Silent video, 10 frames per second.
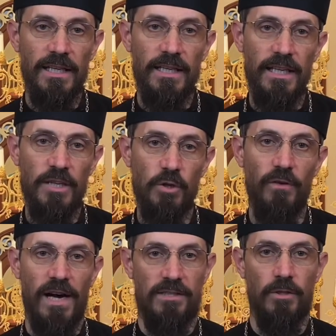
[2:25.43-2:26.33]
Each of
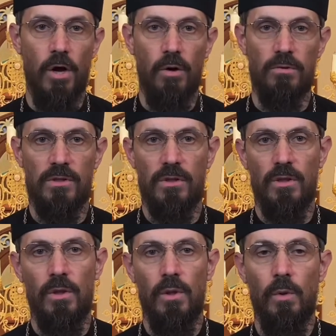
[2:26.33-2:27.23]
us knows
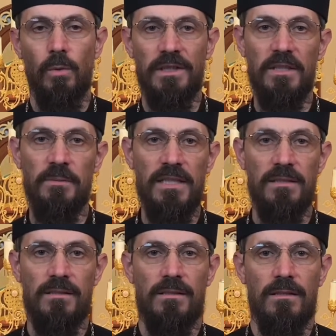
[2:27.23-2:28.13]
what it
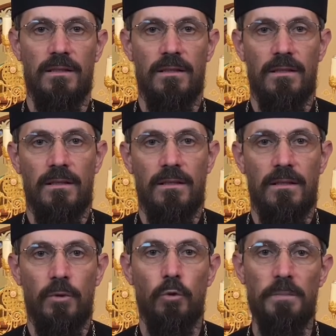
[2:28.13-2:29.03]
means
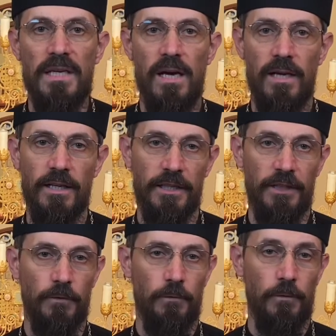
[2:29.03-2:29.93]
to be hungry
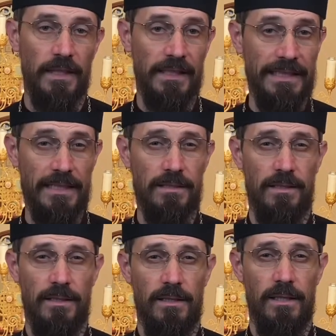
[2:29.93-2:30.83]
for at least
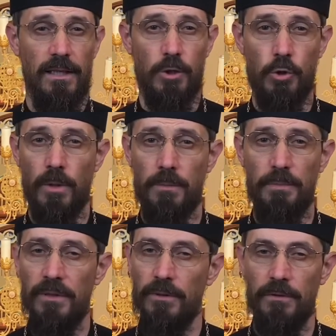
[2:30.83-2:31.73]
a short
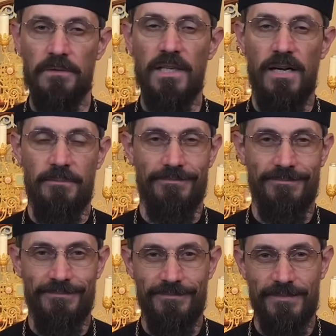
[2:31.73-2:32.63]
period of time.
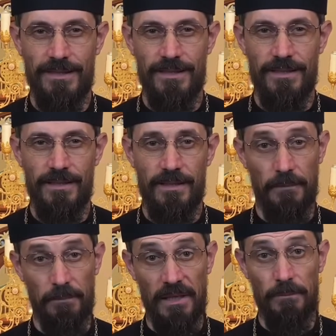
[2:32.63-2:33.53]
The
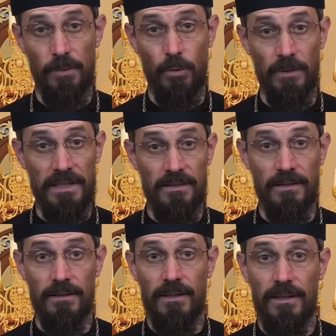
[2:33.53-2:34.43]
people who
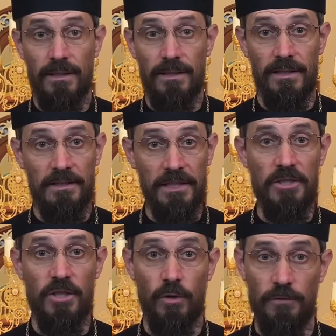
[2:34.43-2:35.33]
listened to the
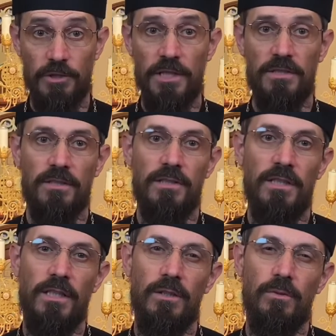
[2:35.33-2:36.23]
teaching of Jesus
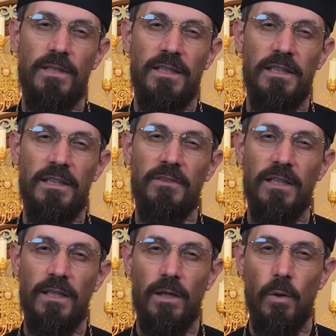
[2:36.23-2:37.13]
into the
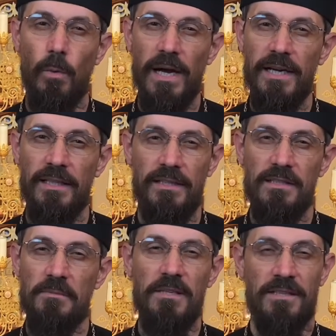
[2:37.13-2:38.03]
evening were in a
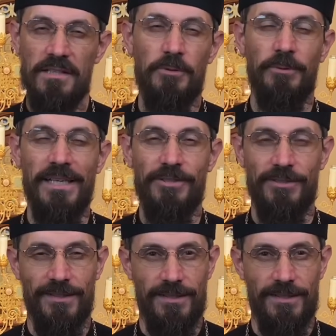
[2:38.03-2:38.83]
similar situation.